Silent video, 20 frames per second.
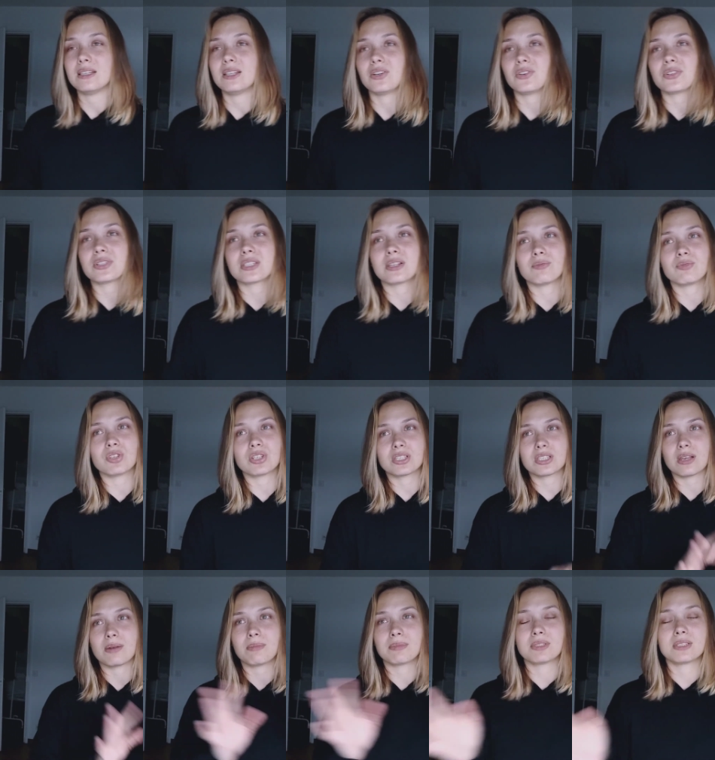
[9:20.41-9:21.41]
There is some just
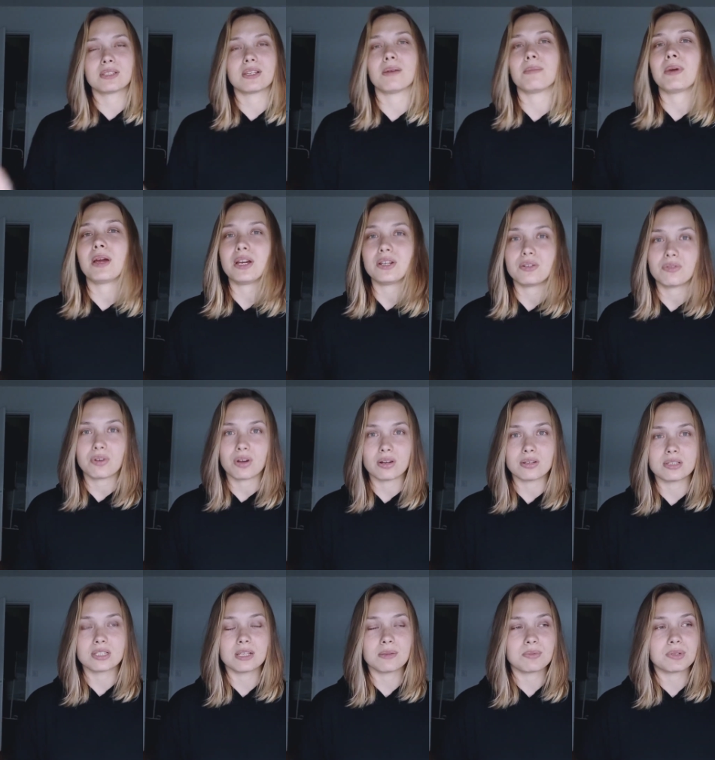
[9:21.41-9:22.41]
some some kind of
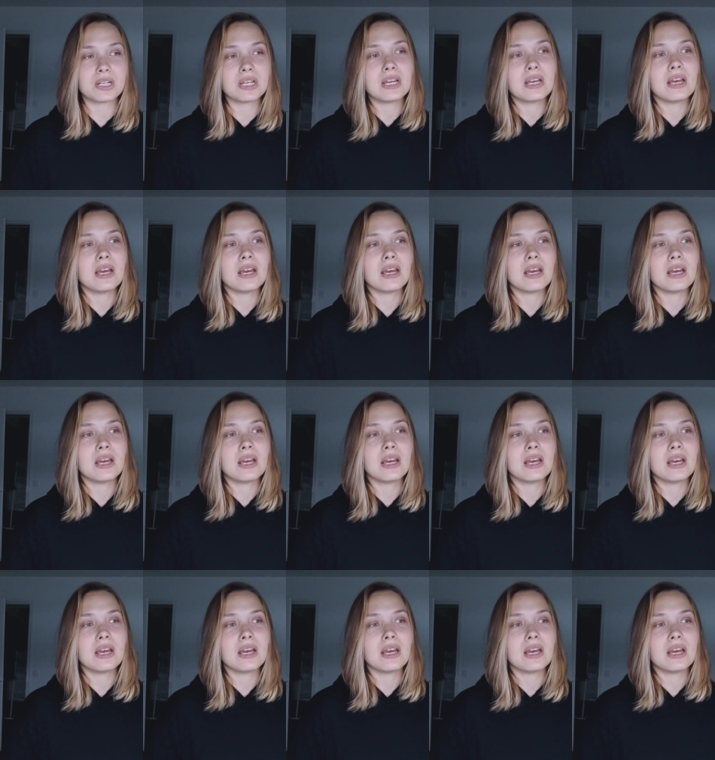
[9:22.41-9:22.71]
concept